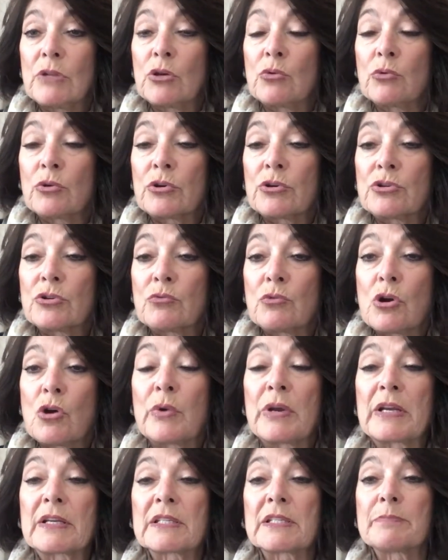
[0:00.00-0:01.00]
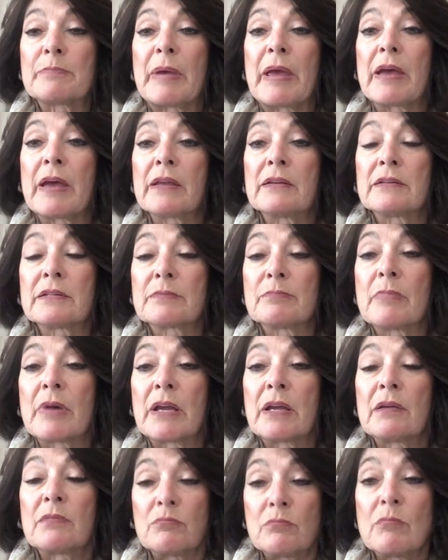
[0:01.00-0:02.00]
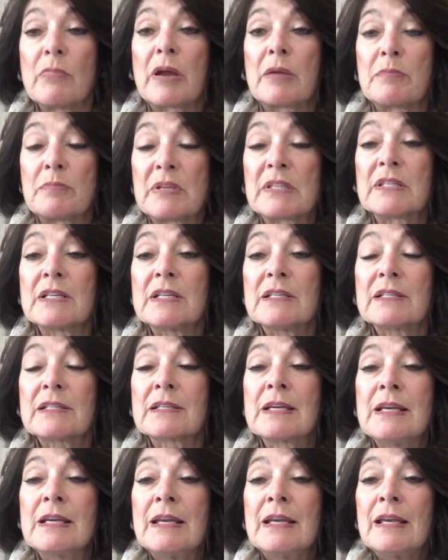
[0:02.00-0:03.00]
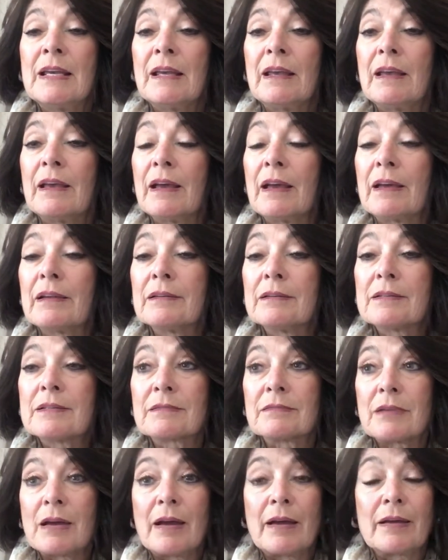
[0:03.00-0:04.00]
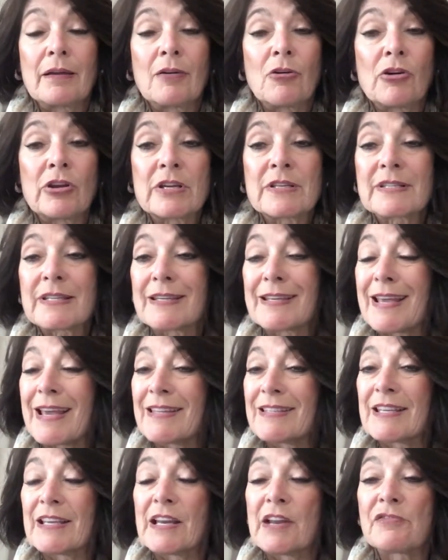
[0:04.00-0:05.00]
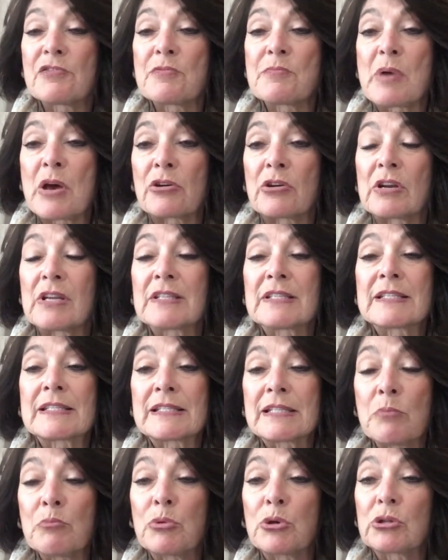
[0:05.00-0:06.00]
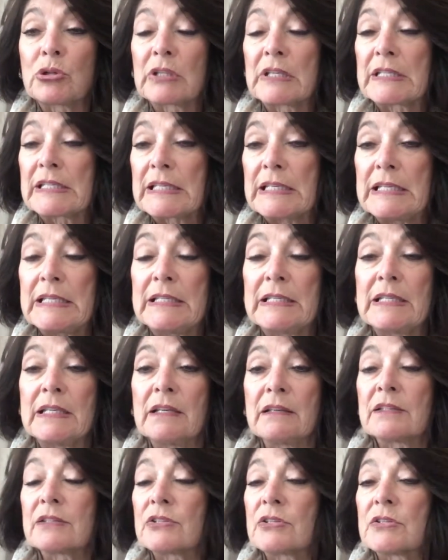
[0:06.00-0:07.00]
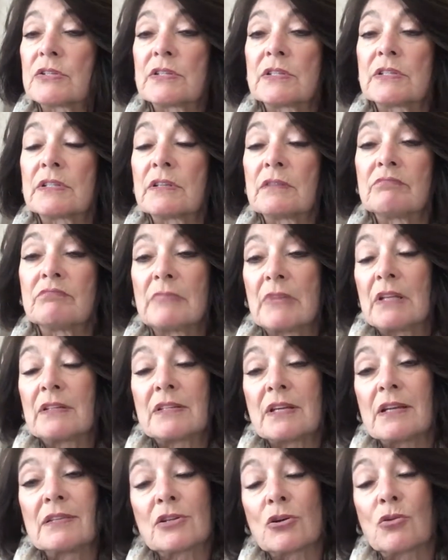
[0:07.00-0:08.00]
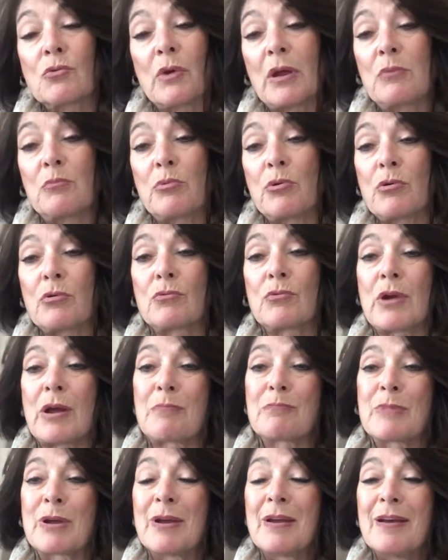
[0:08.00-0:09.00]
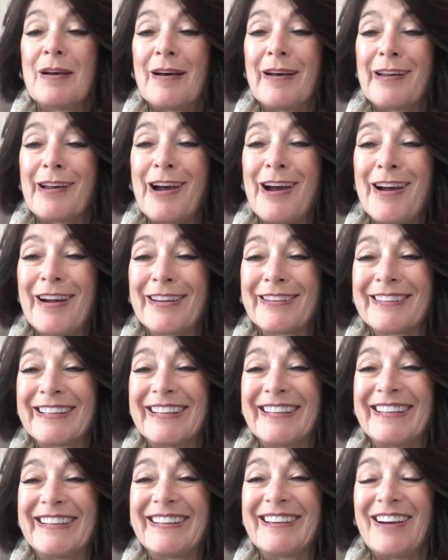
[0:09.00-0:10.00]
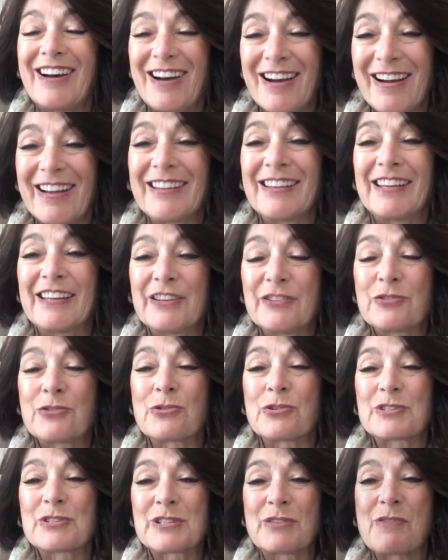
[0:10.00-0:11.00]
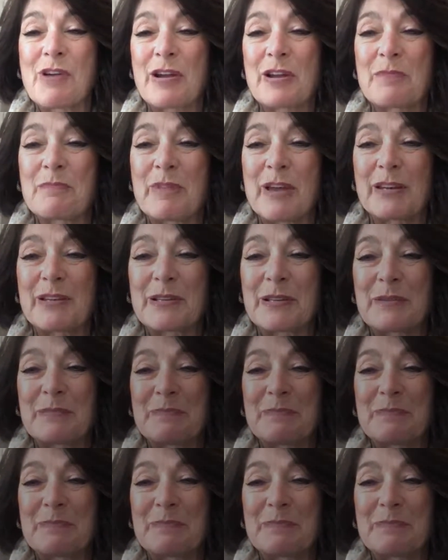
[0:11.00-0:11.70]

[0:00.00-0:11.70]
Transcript: in order to grow and expand my business. And I honestly can't say enough about it. It's simple, it's easy, it's just, it's a great program. I highly, highly endorse and recommend it.